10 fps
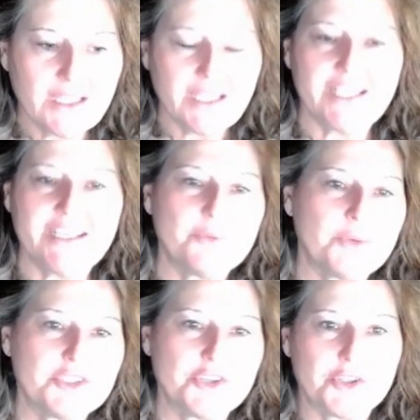And in
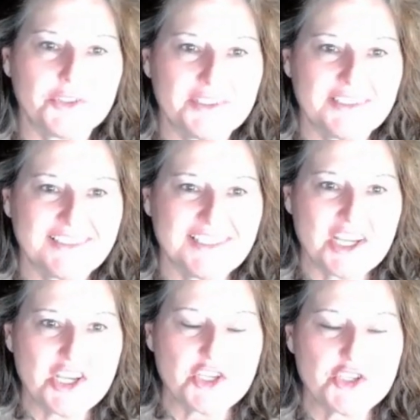return,
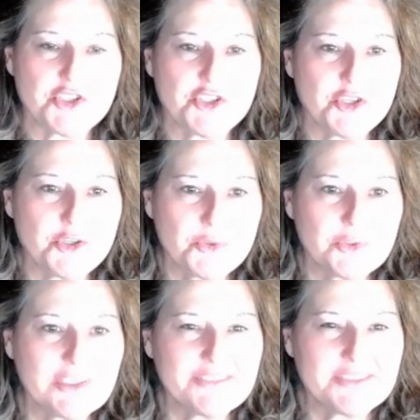you
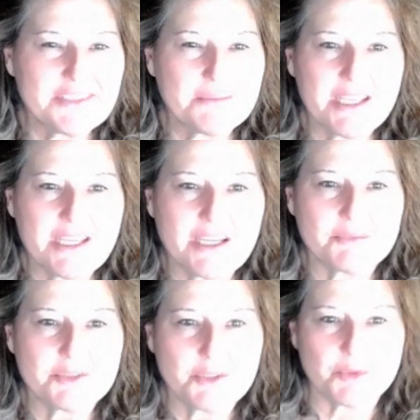lifted me
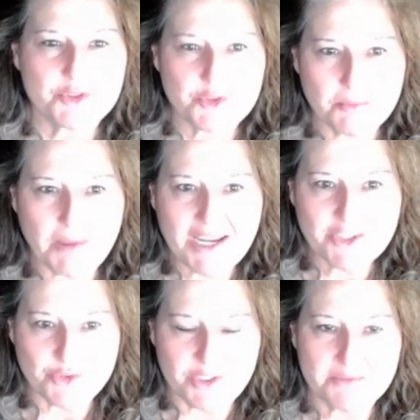up to pursue my
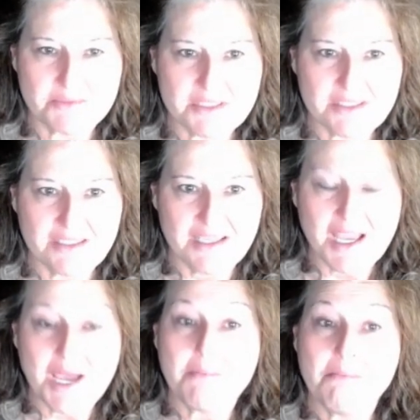dreams,
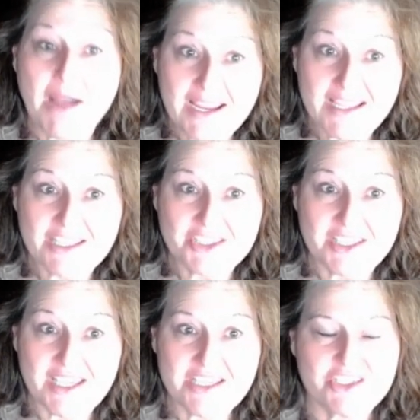my
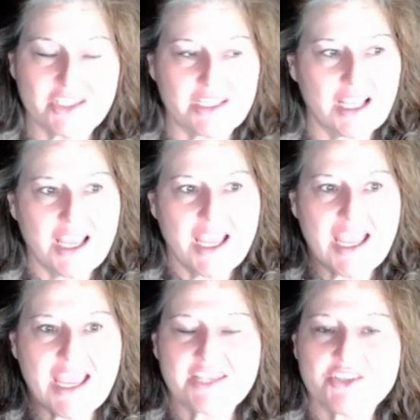education,
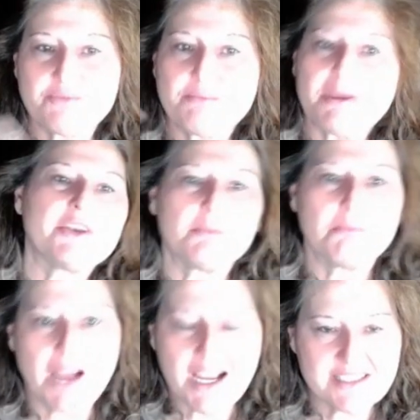and to better
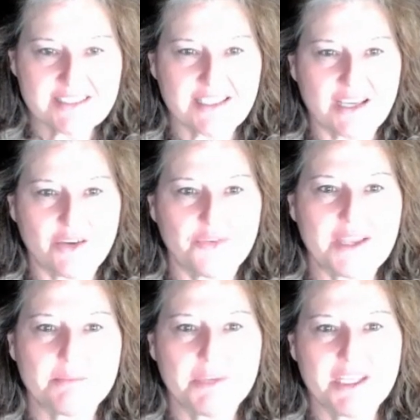myself
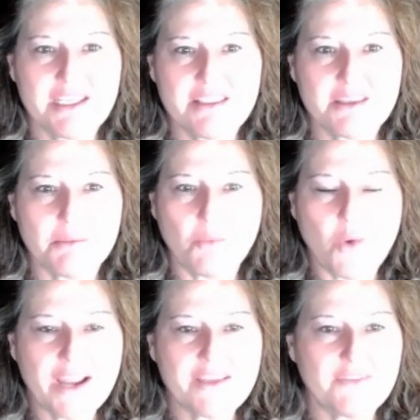and be the
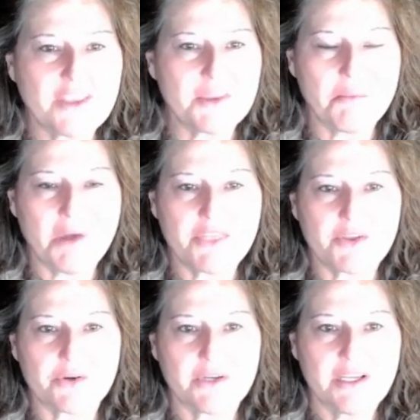wife and the
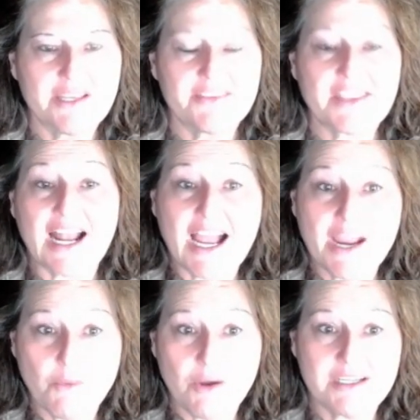mother that I
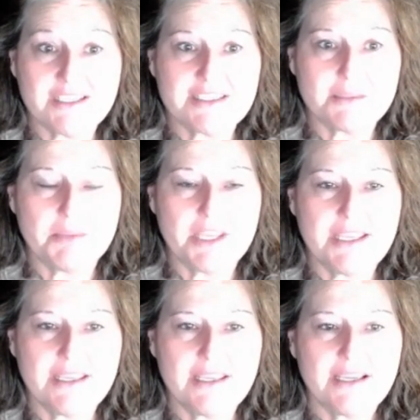wanted to
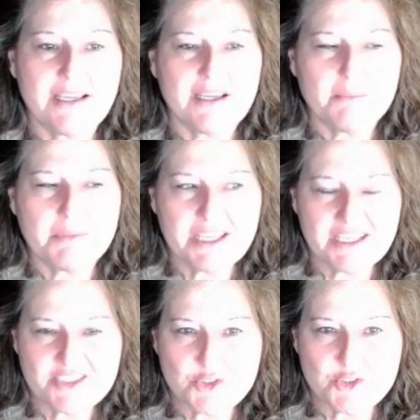be
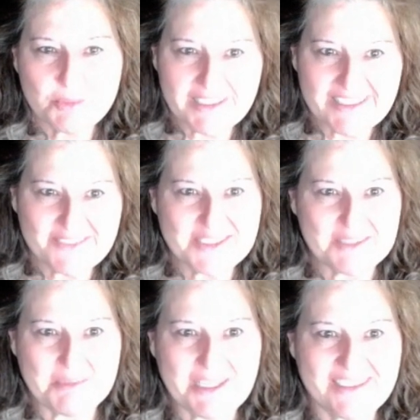because you believed
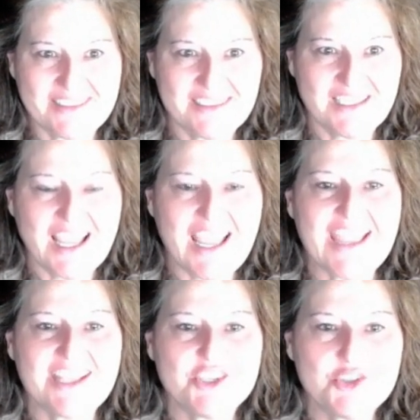in me
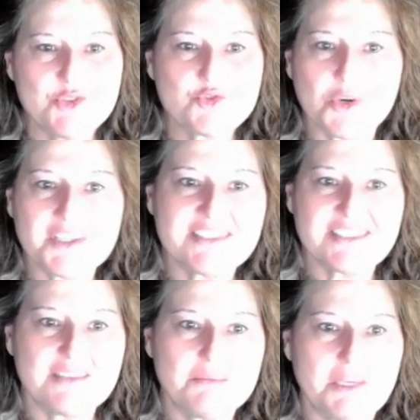and you
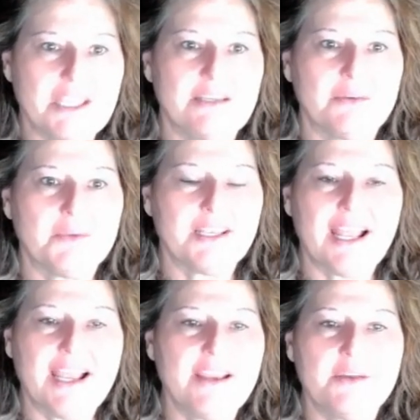trusted me when
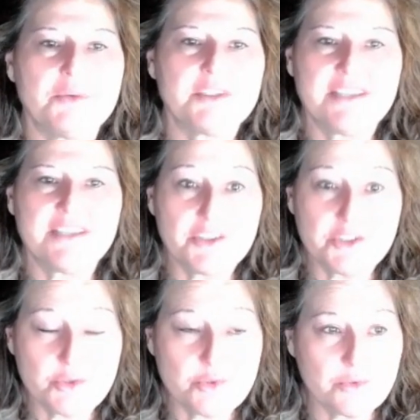I would tell
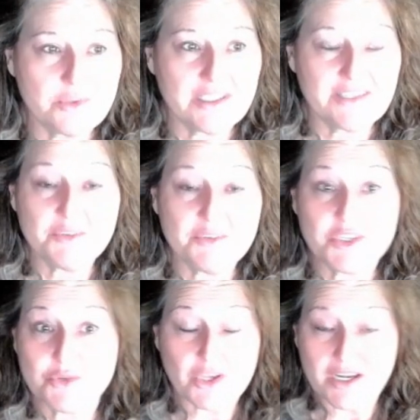you, even when
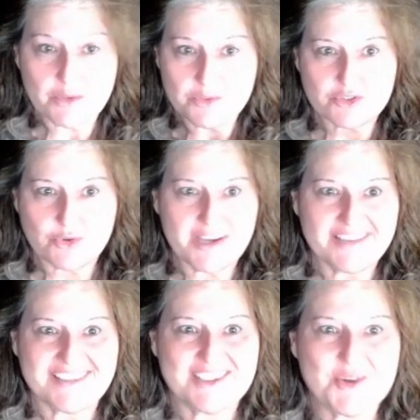you thought I was
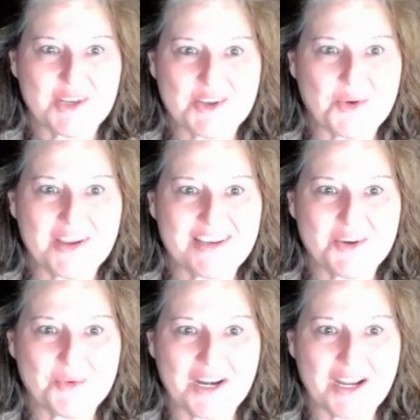crazy and you had no
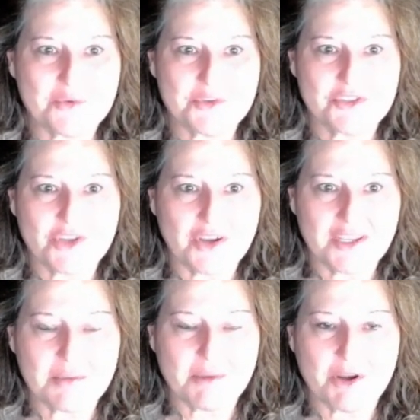idea what I was
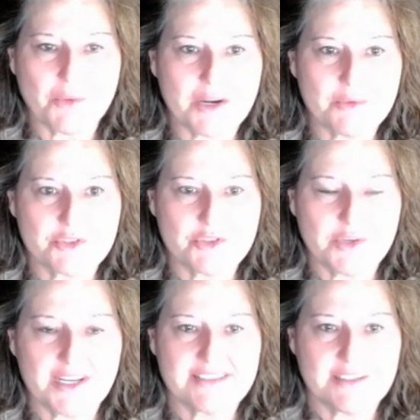talking about or what I was
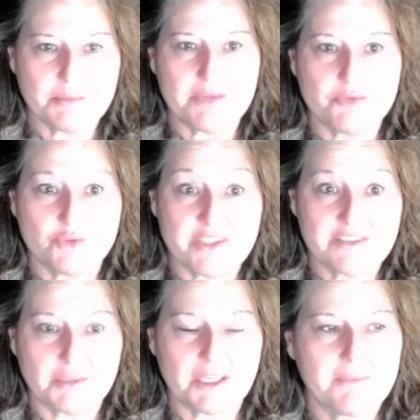doing, I said, babe,
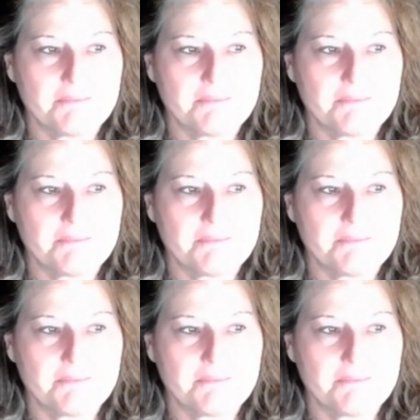trust me.